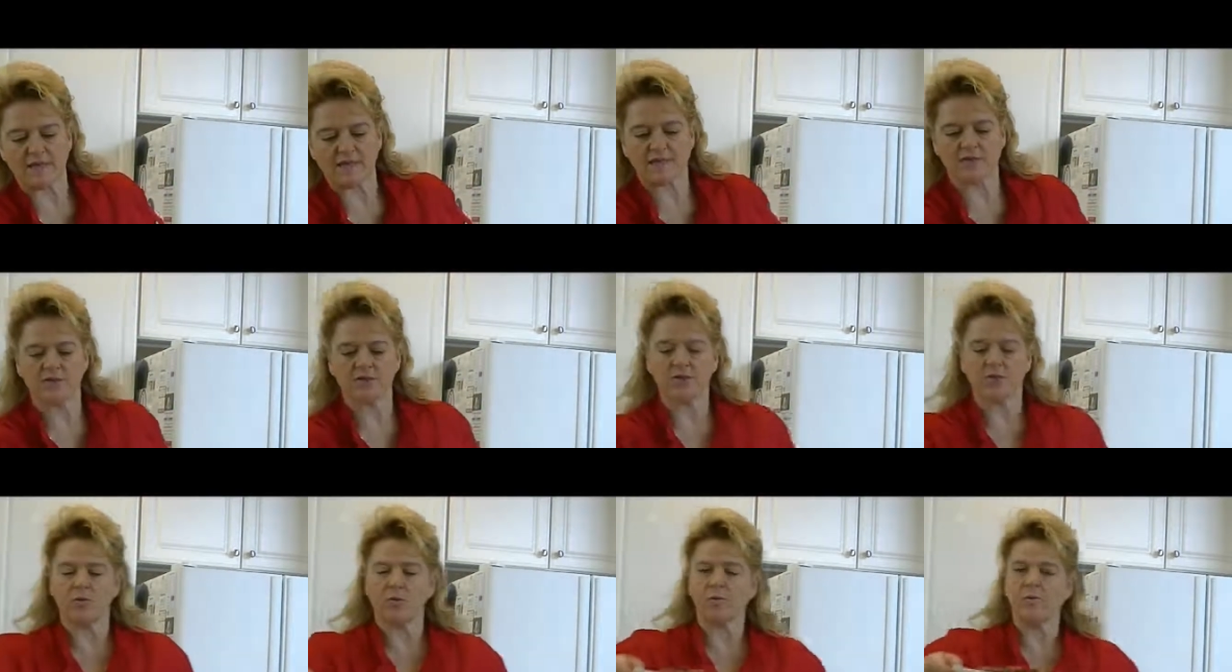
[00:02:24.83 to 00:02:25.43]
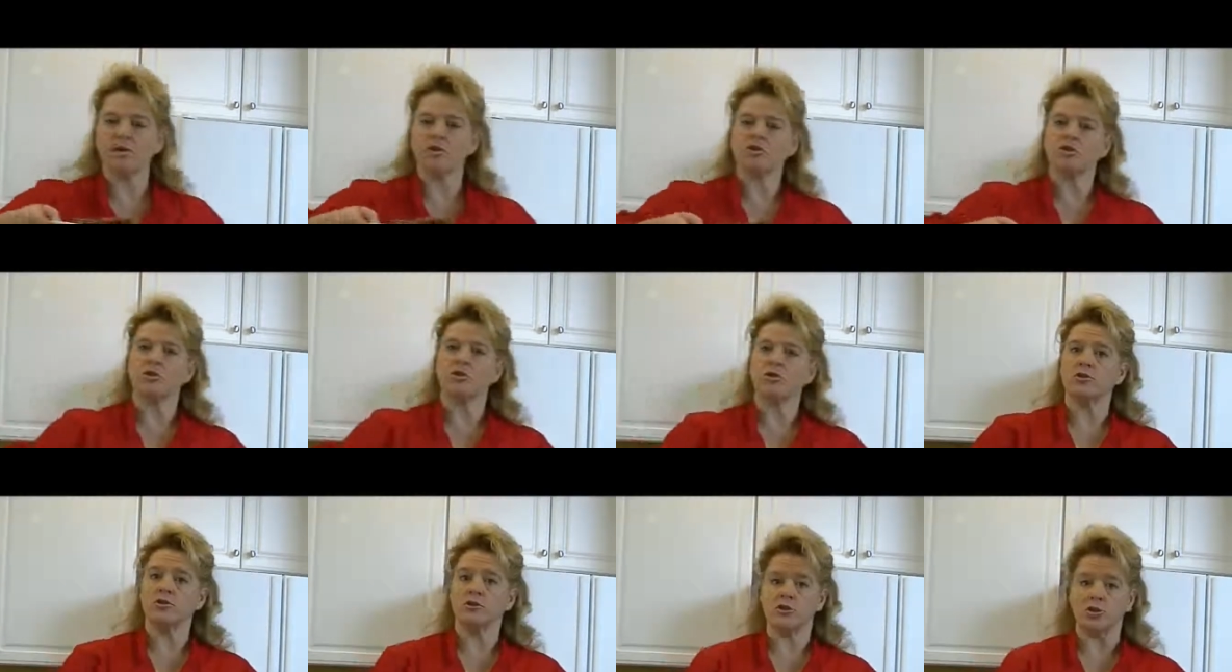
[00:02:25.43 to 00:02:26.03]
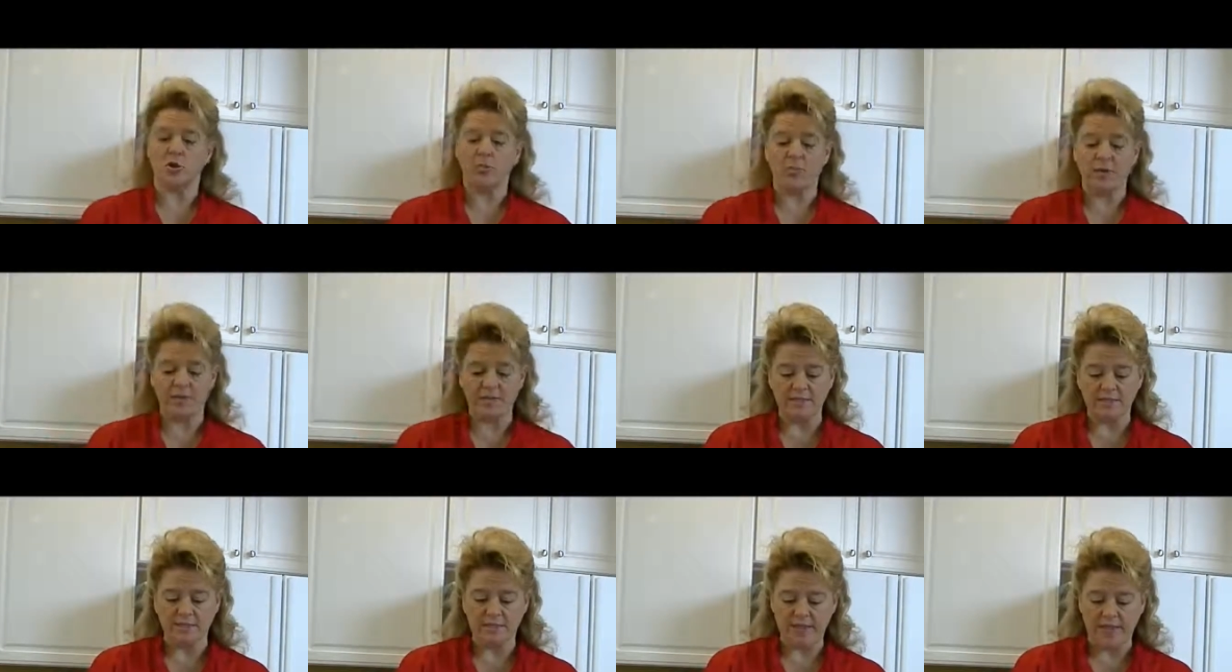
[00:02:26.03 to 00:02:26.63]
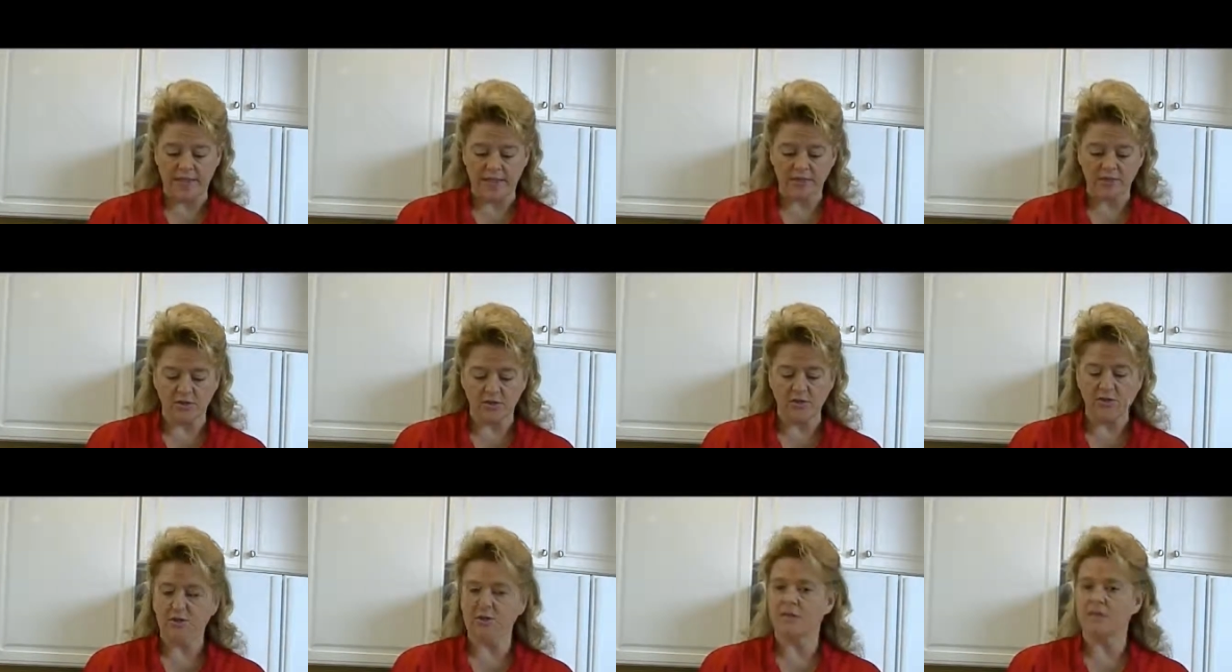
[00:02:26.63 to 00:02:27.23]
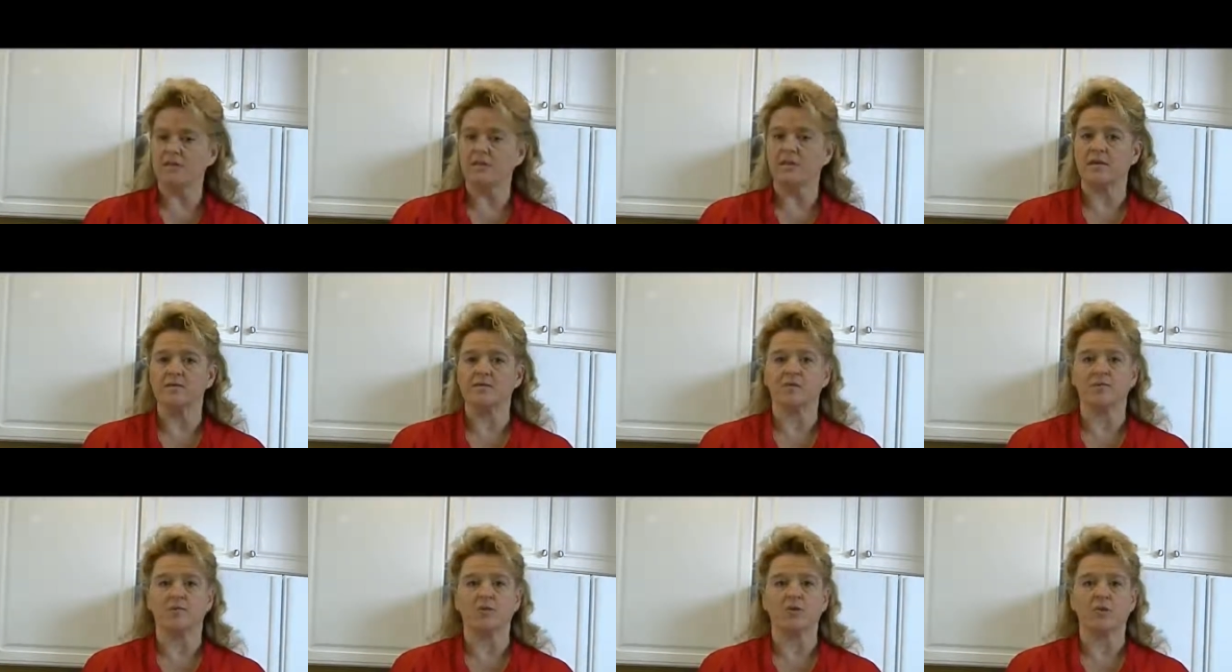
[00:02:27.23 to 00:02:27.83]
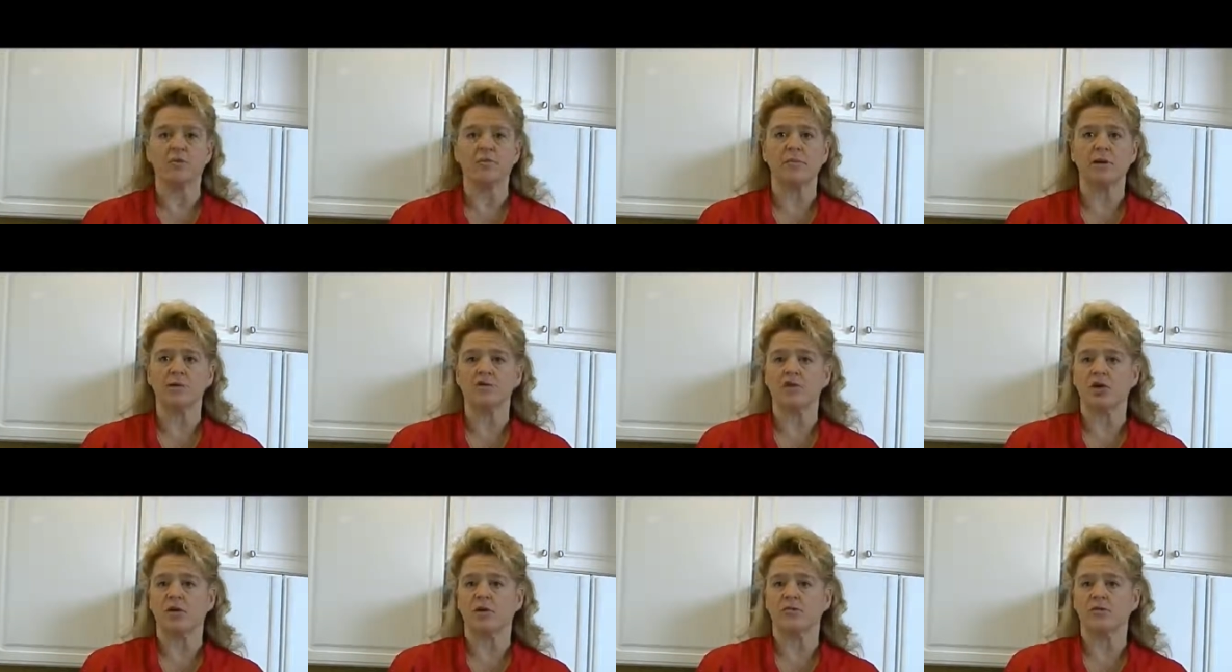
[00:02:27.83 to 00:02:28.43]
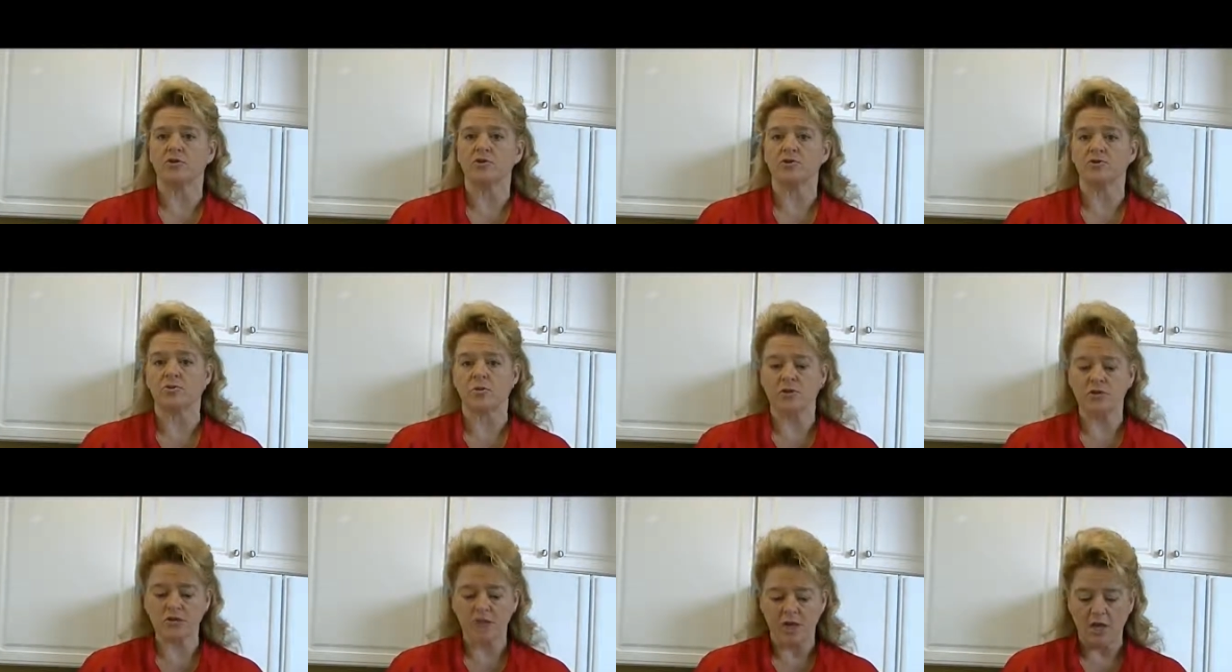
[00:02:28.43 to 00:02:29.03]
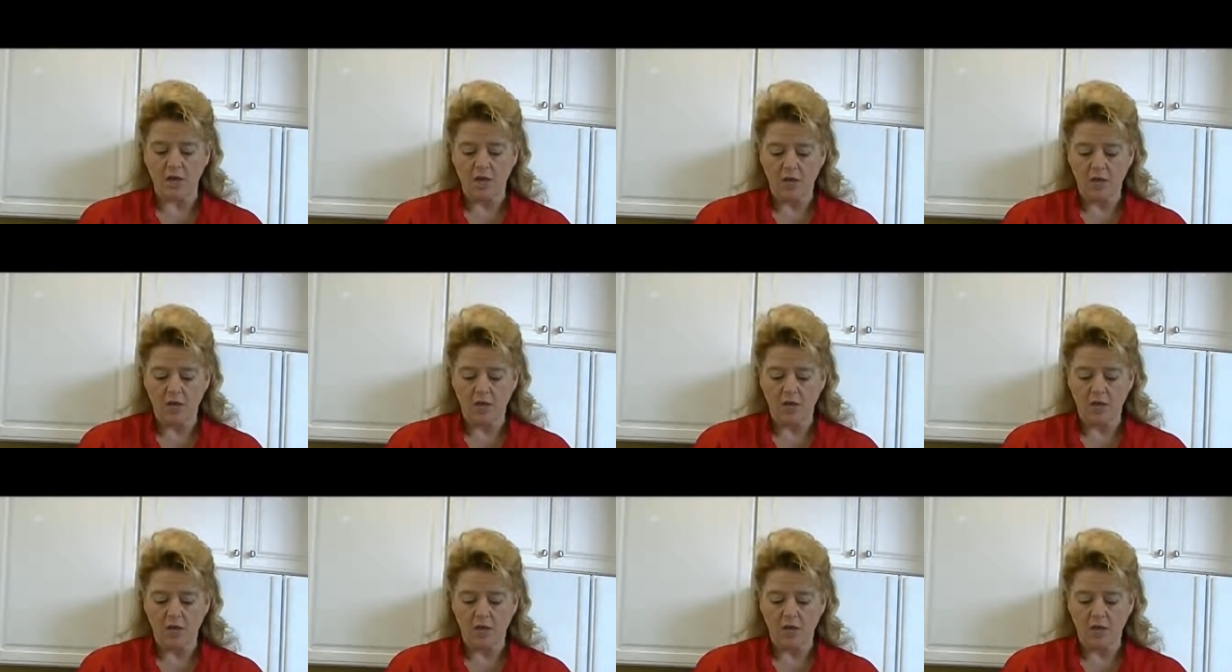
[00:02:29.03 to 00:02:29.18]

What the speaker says: So you want to make sure that there's no pits in the dates. So you can get these at pretty much all of your stores.